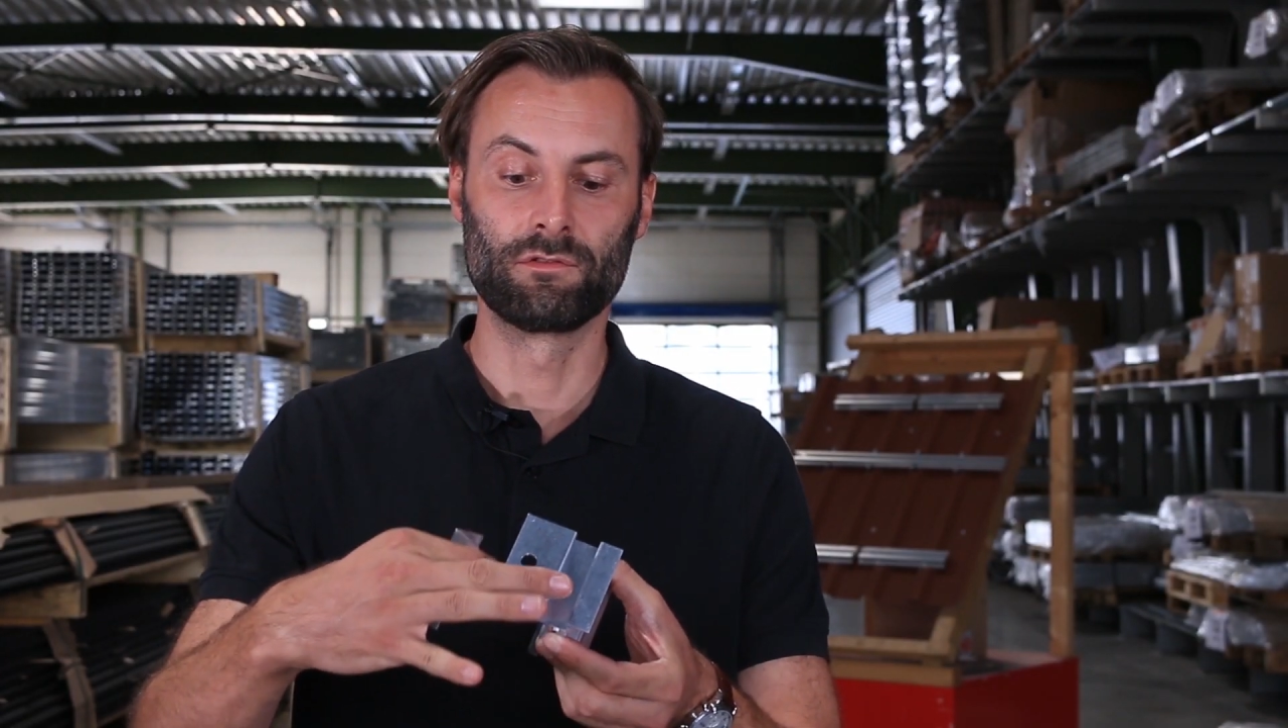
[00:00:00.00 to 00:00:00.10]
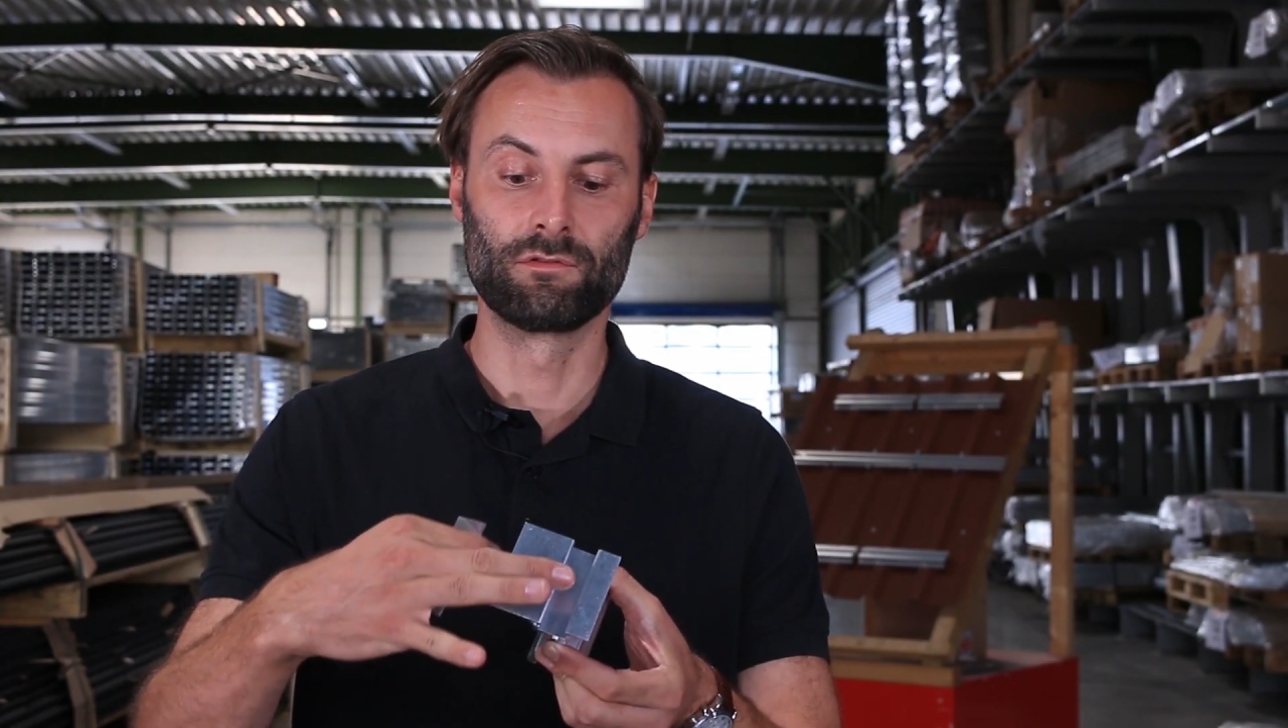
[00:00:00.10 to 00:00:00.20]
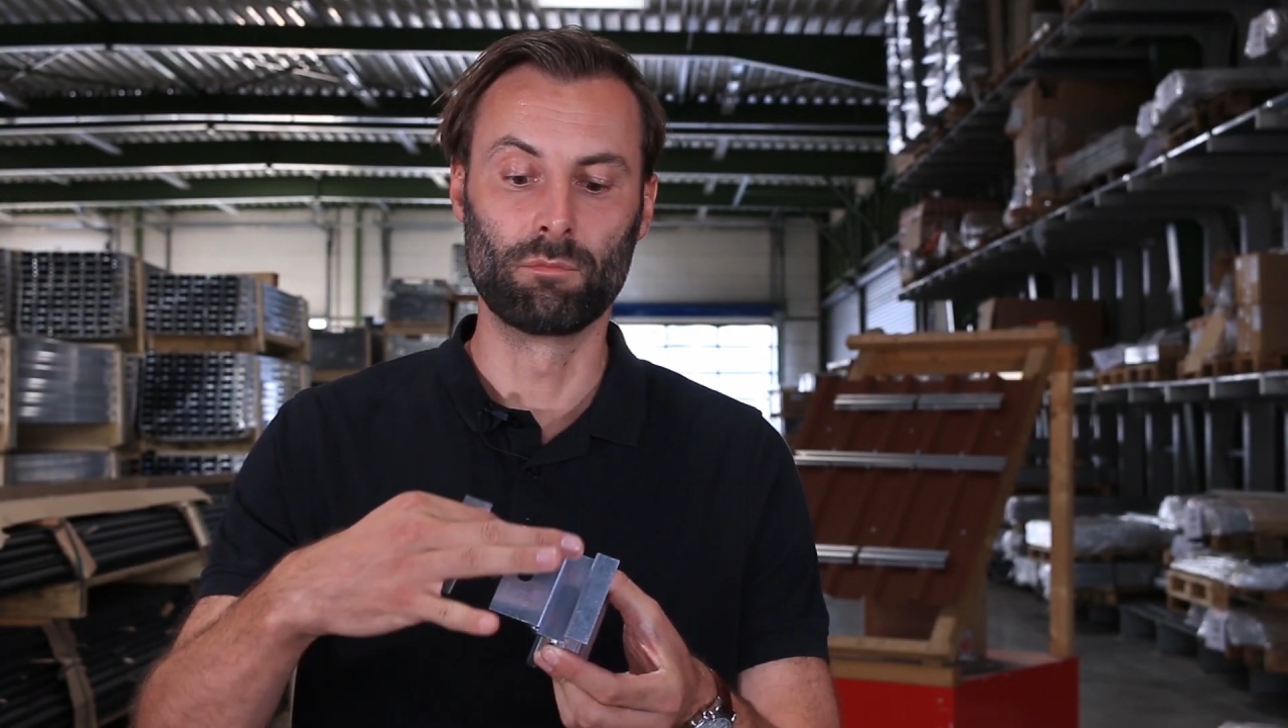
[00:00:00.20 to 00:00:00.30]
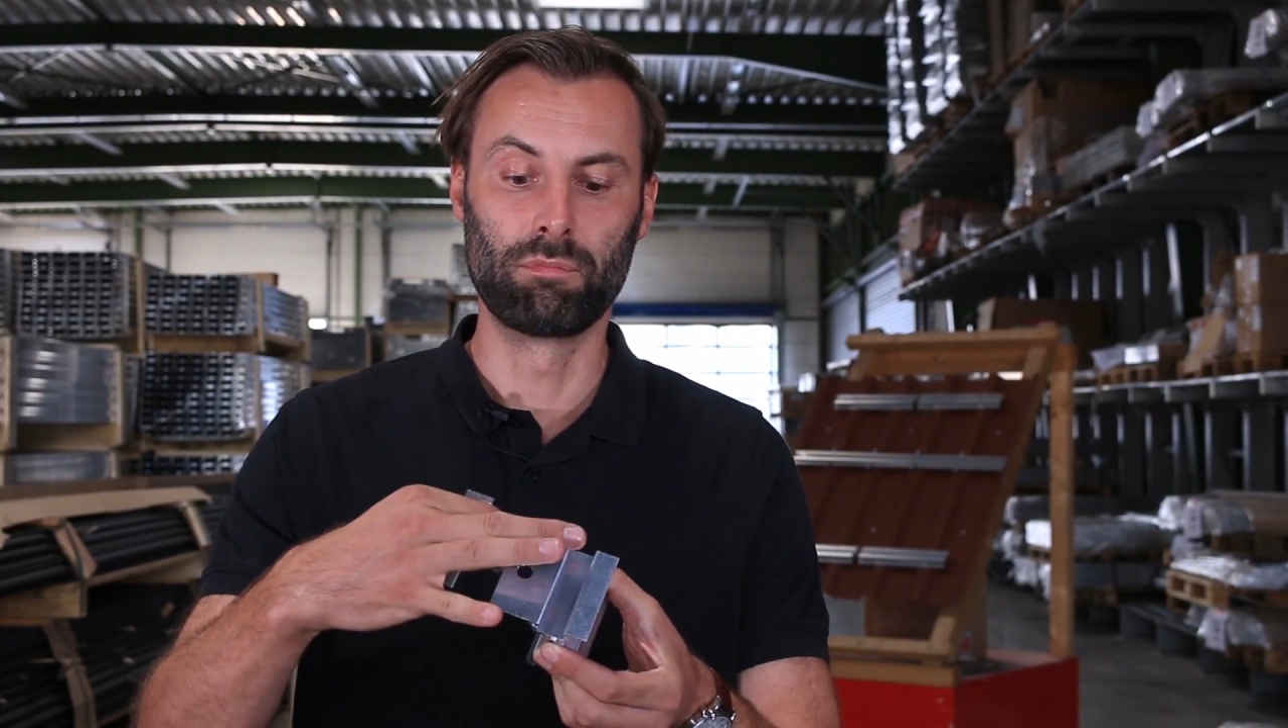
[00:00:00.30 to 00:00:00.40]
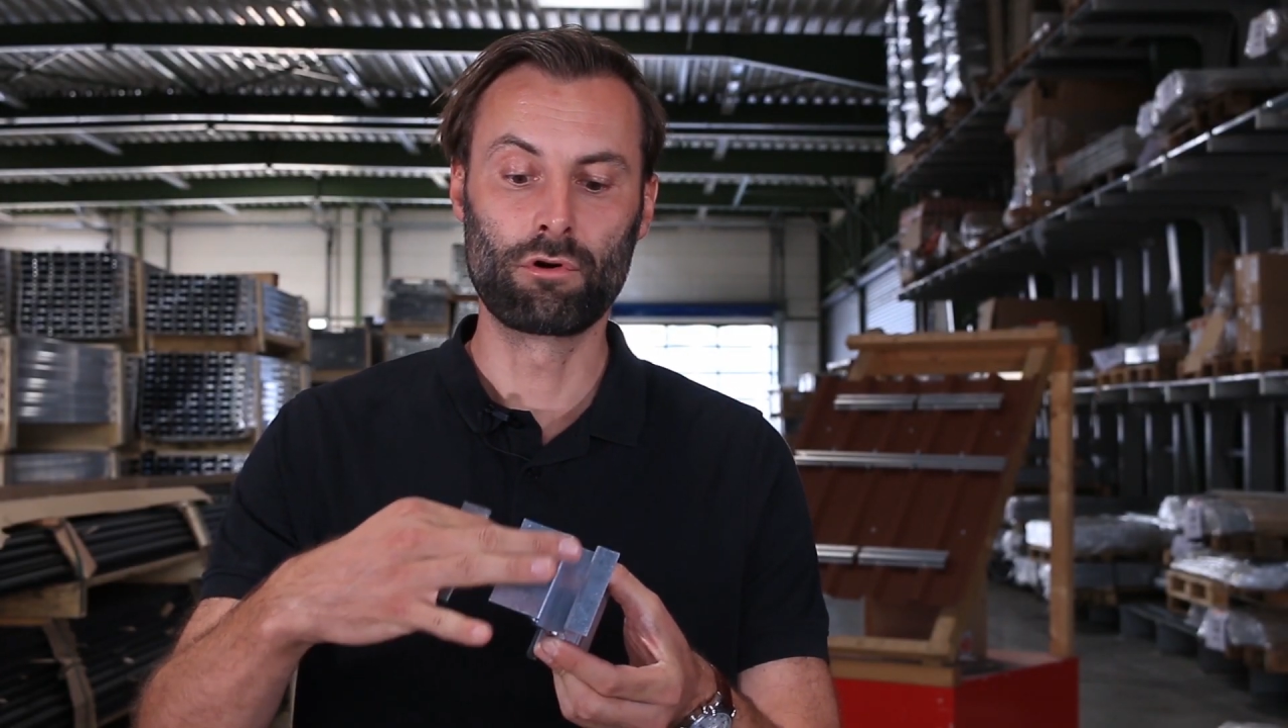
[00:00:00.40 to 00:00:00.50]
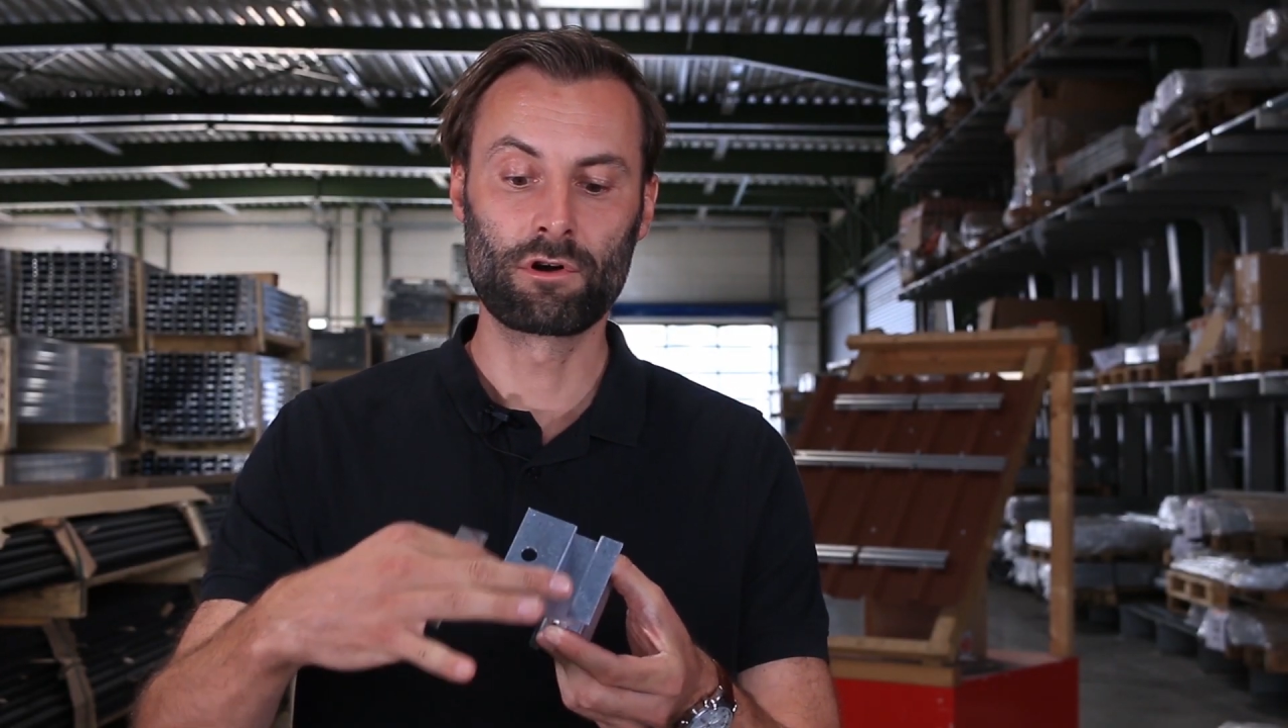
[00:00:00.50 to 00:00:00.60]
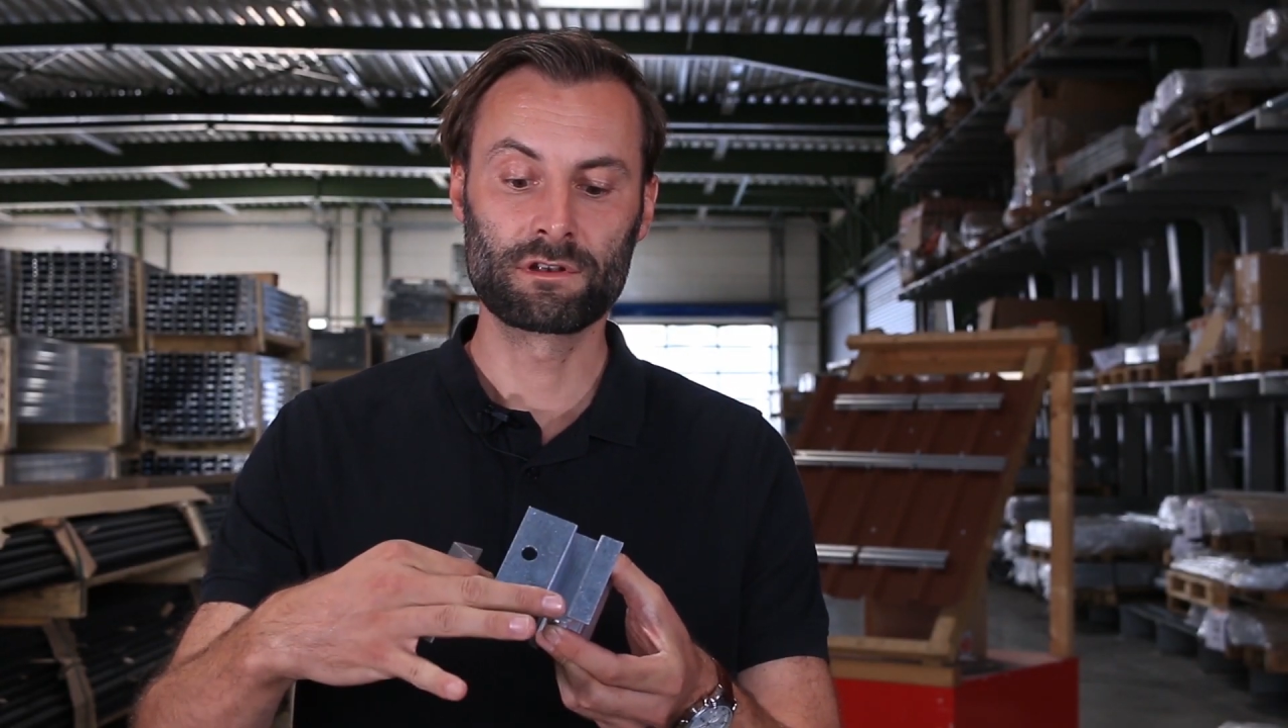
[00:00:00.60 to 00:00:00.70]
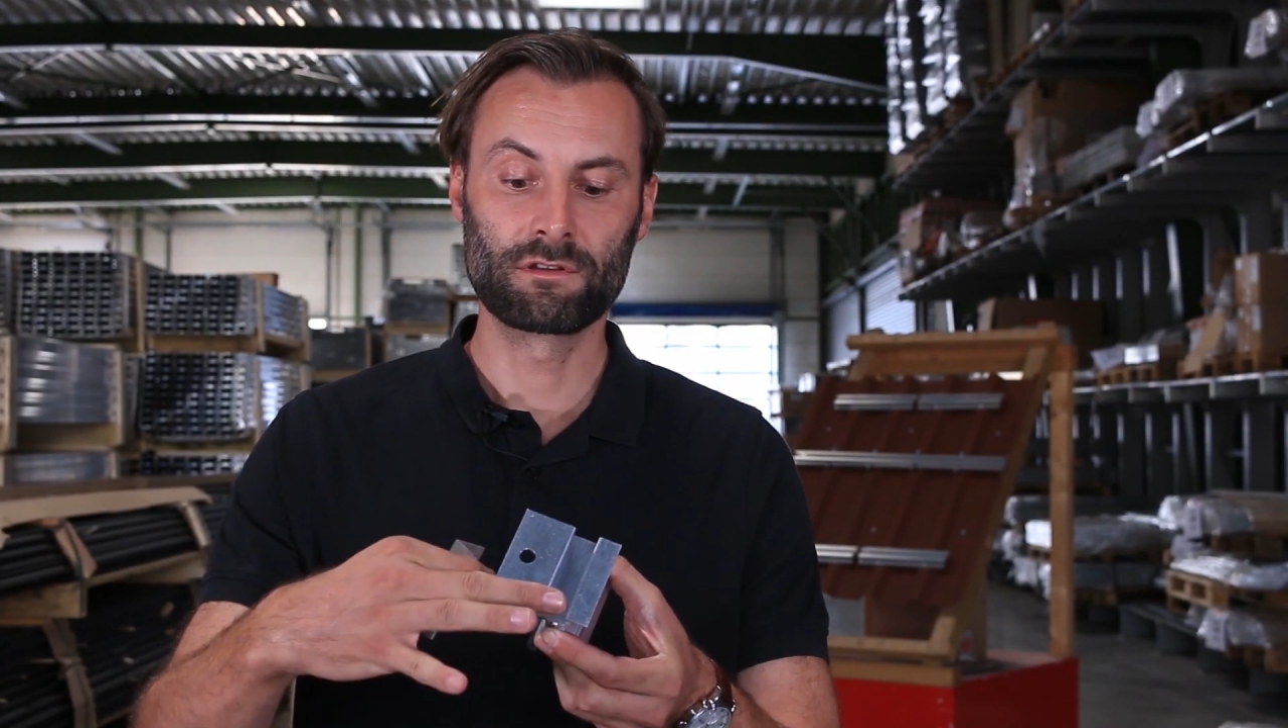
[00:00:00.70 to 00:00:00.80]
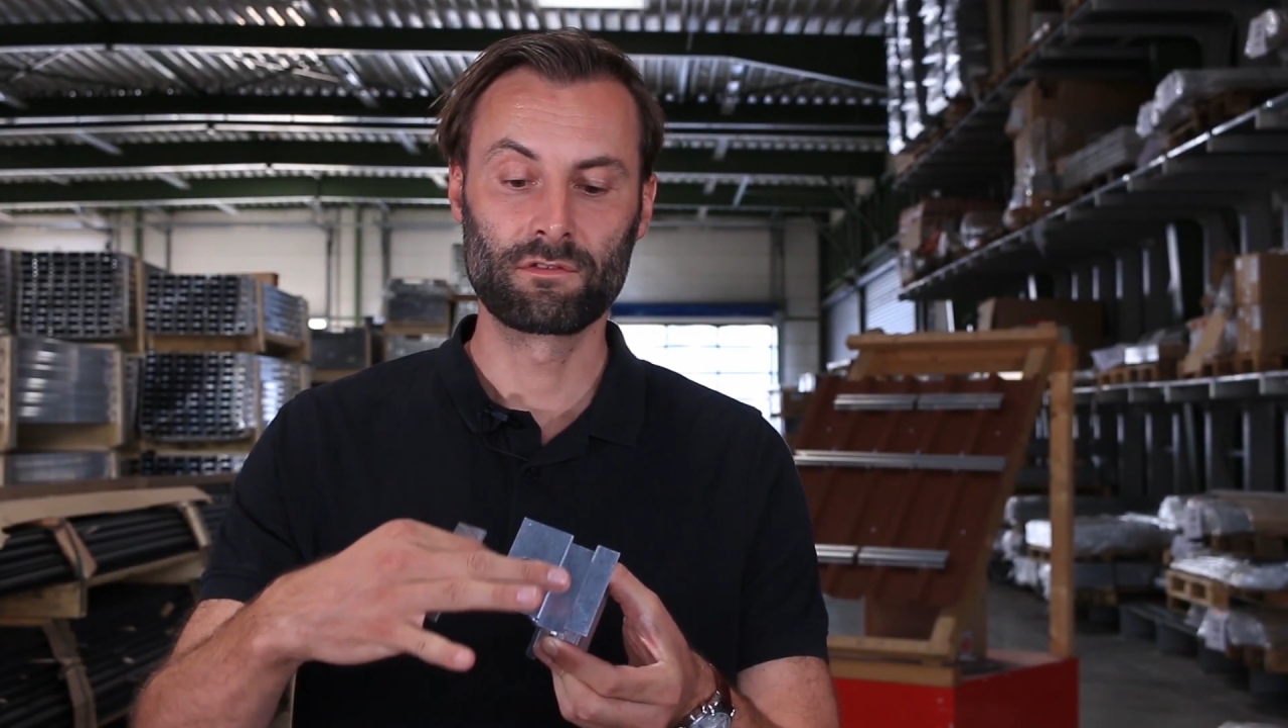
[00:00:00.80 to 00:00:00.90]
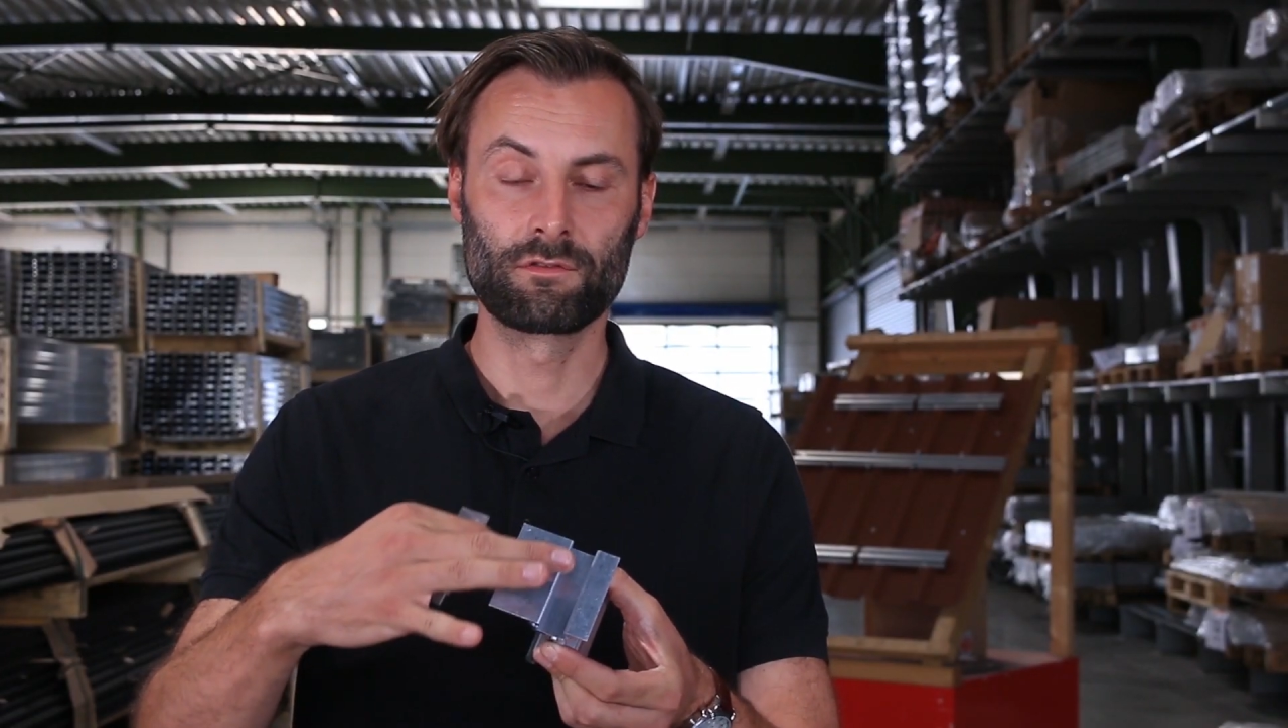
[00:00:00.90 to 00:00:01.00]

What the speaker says: support